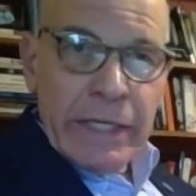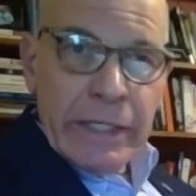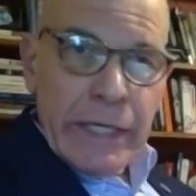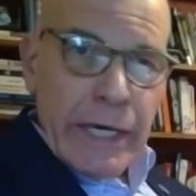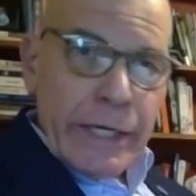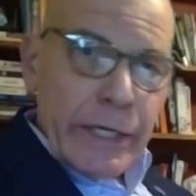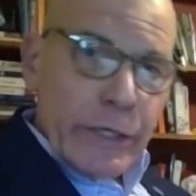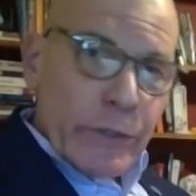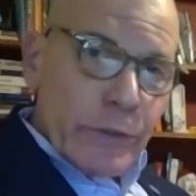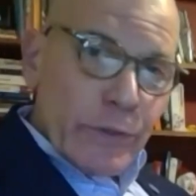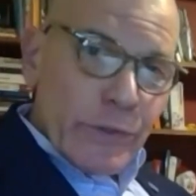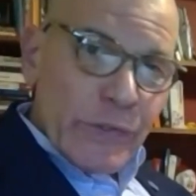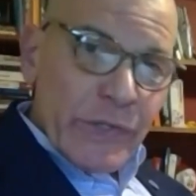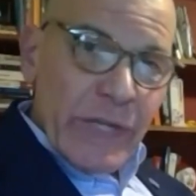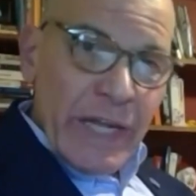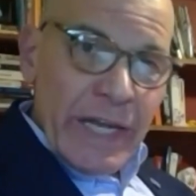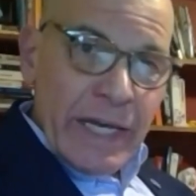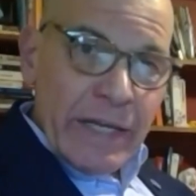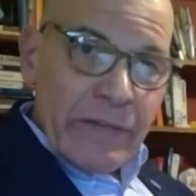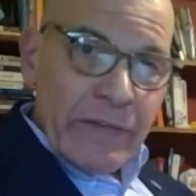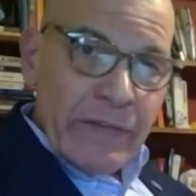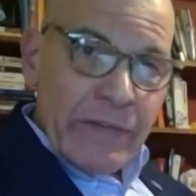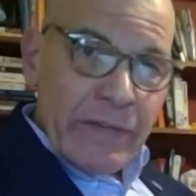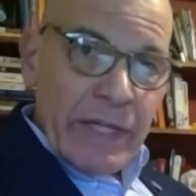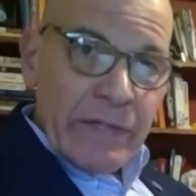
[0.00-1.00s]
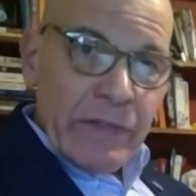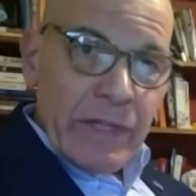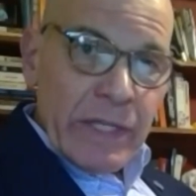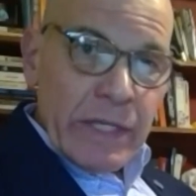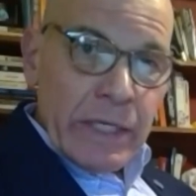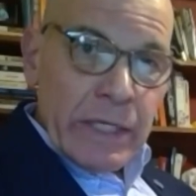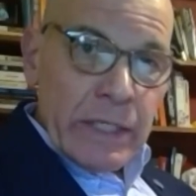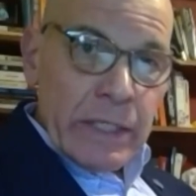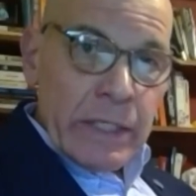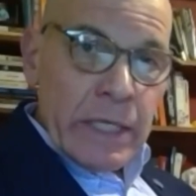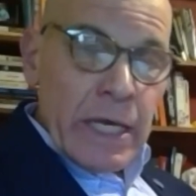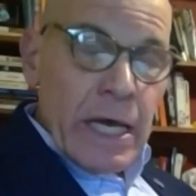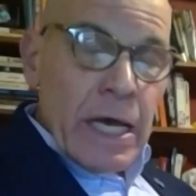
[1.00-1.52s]
I understand that
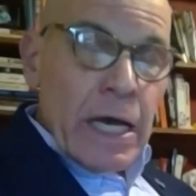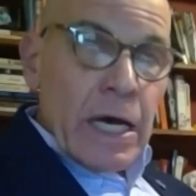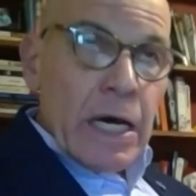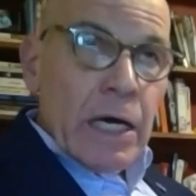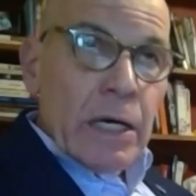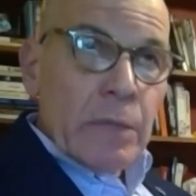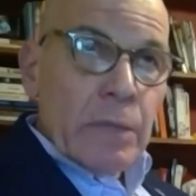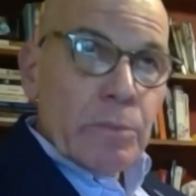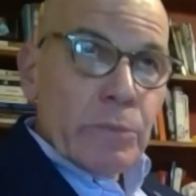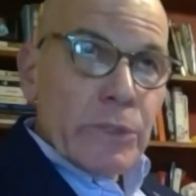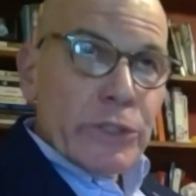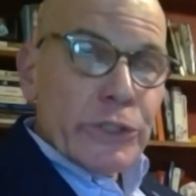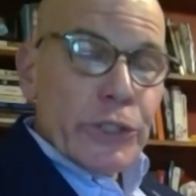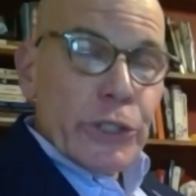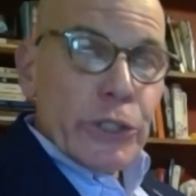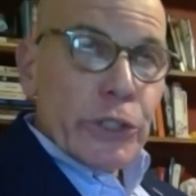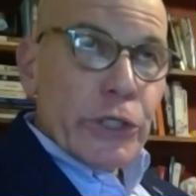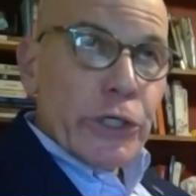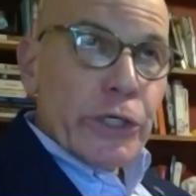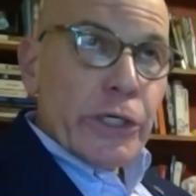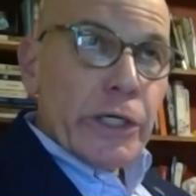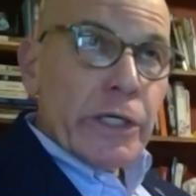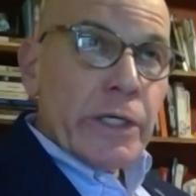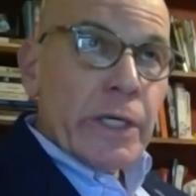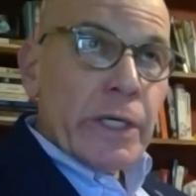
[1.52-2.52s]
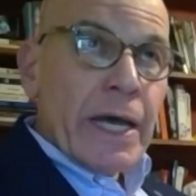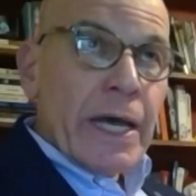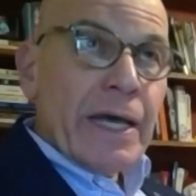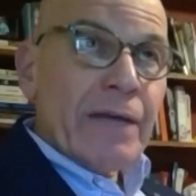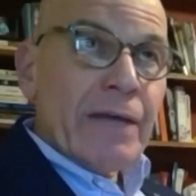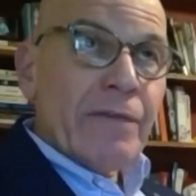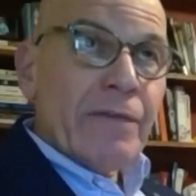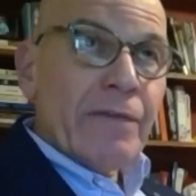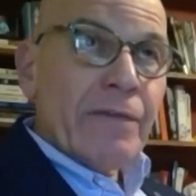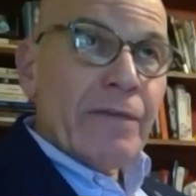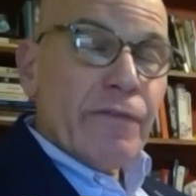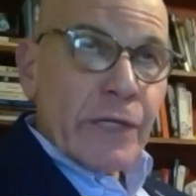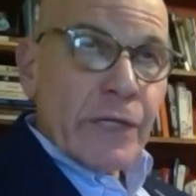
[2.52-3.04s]
the Moderna and
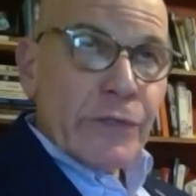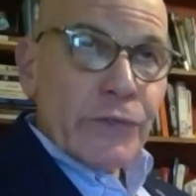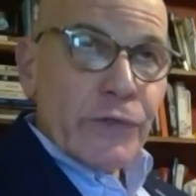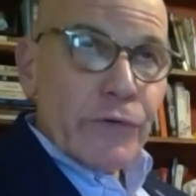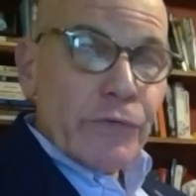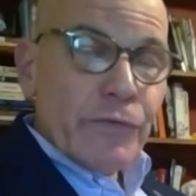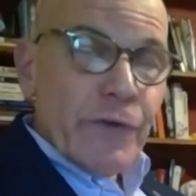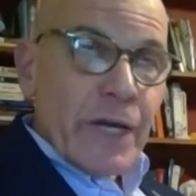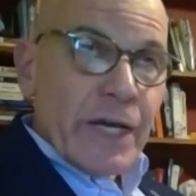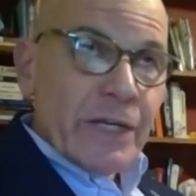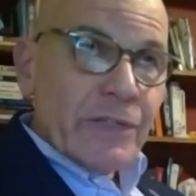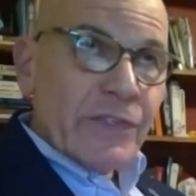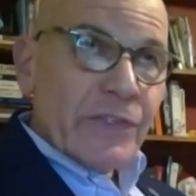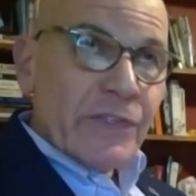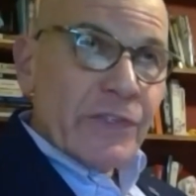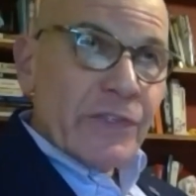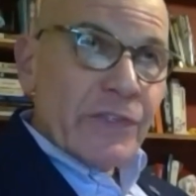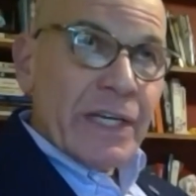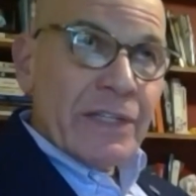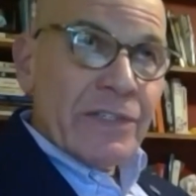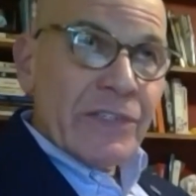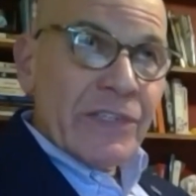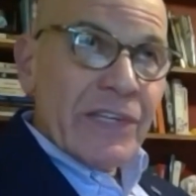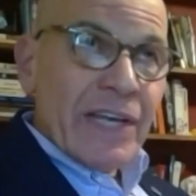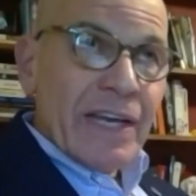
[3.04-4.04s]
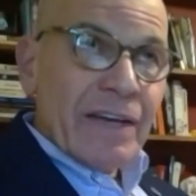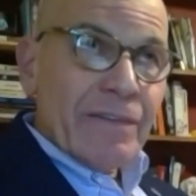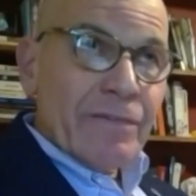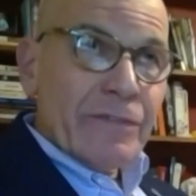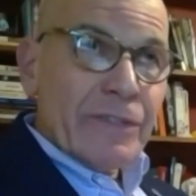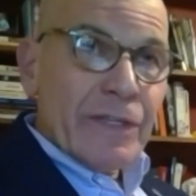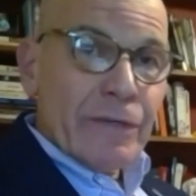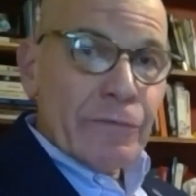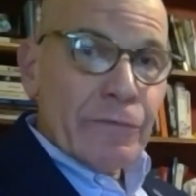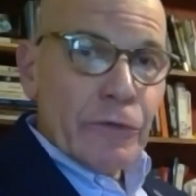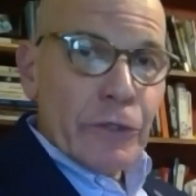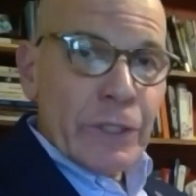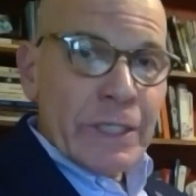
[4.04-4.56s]
Pfizer vaccines have
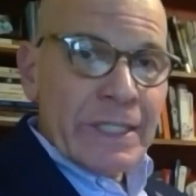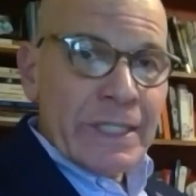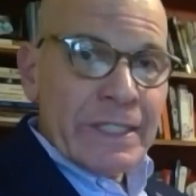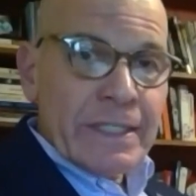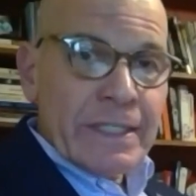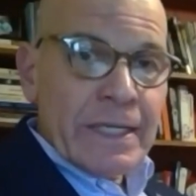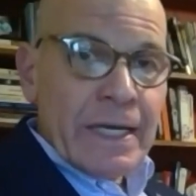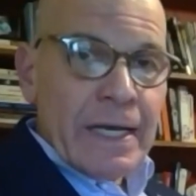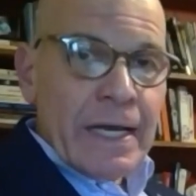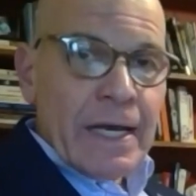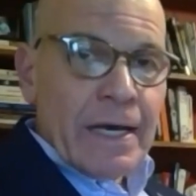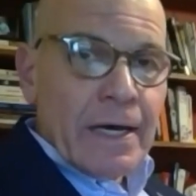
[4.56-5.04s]
different